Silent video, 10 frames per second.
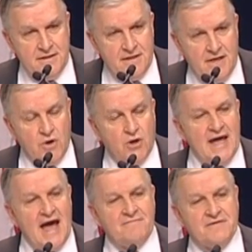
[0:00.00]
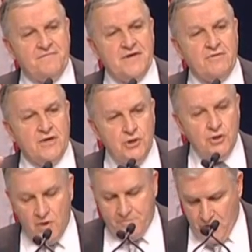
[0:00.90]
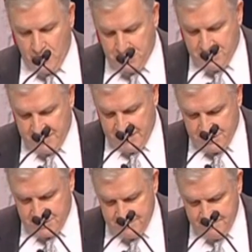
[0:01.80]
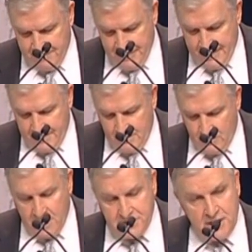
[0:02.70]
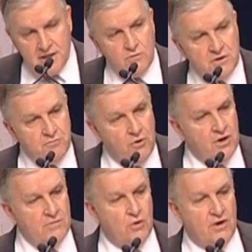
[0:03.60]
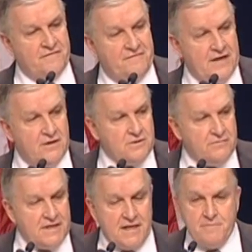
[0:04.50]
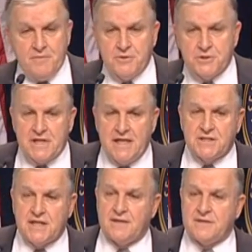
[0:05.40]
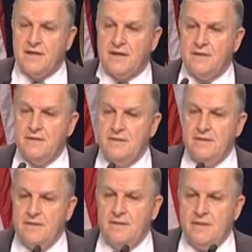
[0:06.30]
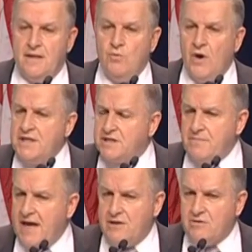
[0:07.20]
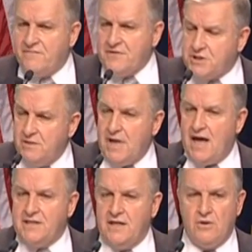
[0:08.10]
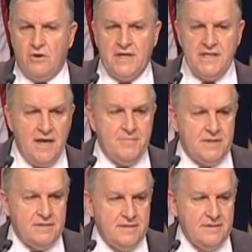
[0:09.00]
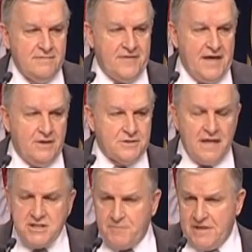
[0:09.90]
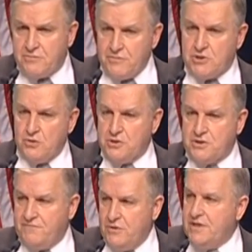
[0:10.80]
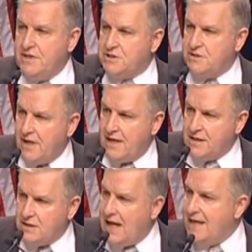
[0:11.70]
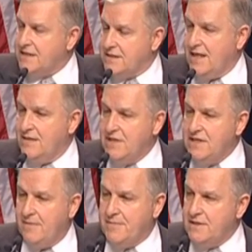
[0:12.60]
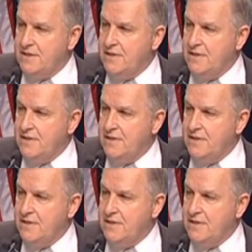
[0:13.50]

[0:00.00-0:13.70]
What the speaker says: And we're going to have to figure a new approach to this. We are dealing with more and more failed or incapable states out there. And what does it matter if a Somalia or a Yemen fails? I spent 3 tours of duty in Somalia, a lot of time in Yemen.